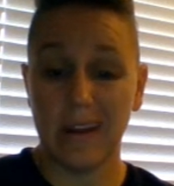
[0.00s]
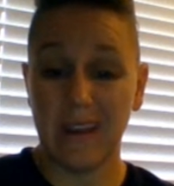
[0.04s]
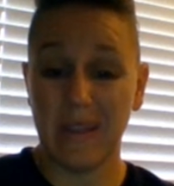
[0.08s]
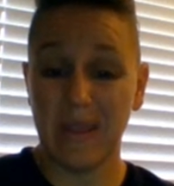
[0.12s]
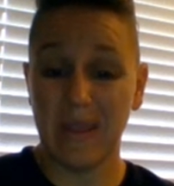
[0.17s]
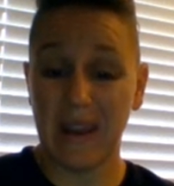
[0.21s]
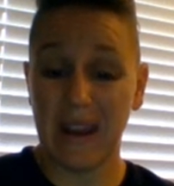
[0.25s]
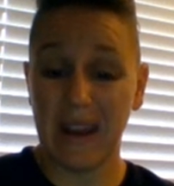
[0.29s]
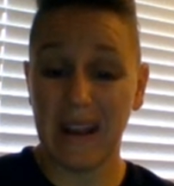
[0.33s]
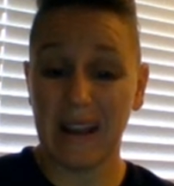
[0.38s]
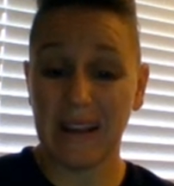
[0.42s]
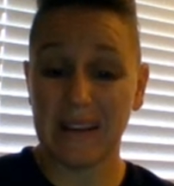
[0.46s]

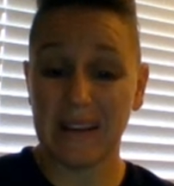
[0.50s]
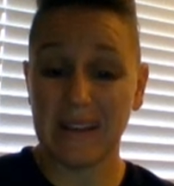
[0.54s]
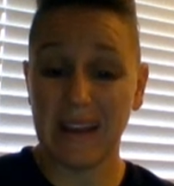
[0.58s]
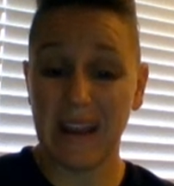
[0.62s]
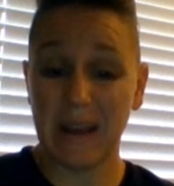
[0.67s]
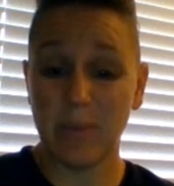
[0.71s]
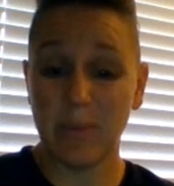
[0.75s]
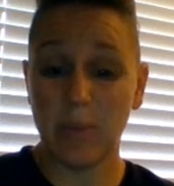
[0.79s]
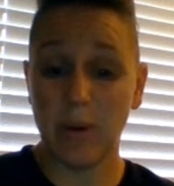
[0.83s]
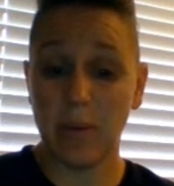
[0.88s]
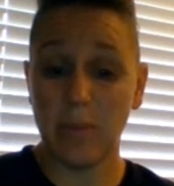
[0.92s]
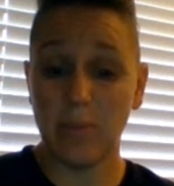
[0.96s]
and then I could
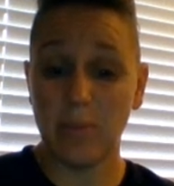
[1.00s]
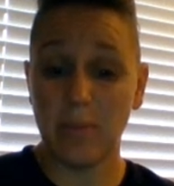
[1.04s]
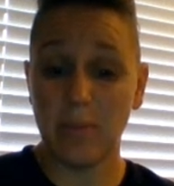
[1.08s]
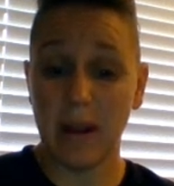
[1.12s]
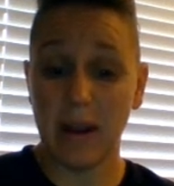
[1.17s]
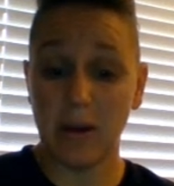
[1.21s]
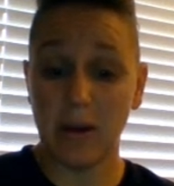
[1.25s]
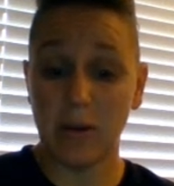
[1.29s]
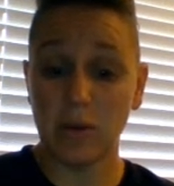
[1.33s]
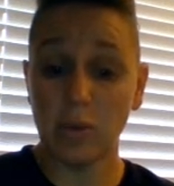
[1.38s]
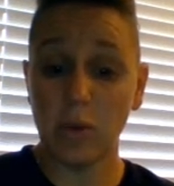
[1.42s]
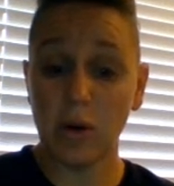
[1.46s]
type up
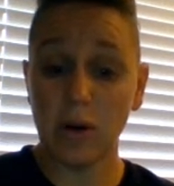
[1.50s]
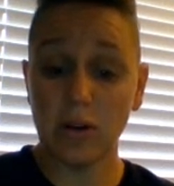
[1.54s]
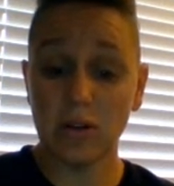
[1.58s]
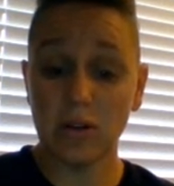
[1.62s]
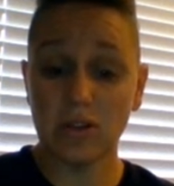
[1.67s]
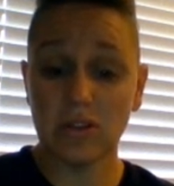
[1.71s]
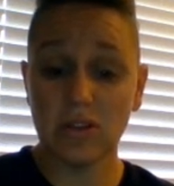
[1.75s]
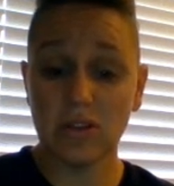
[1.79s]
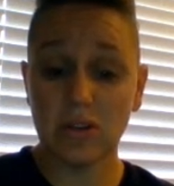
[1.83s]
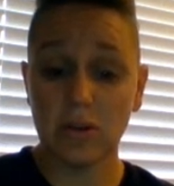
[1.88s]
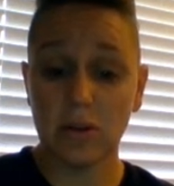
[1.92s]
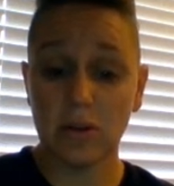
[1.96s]
my own
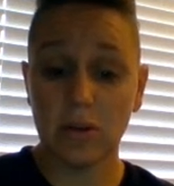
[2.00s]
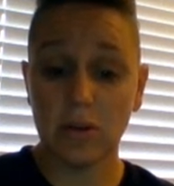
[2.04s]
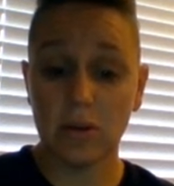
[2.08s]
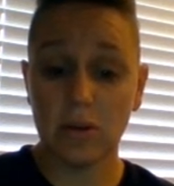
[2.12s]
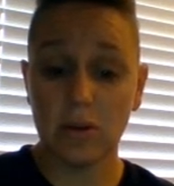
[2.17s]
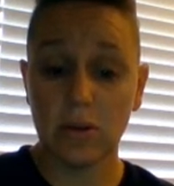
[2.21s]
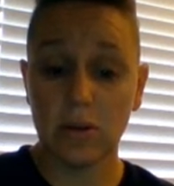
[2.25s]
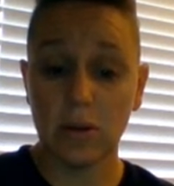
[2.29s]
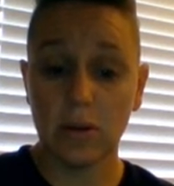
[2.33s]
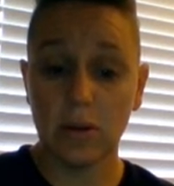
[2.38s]
words.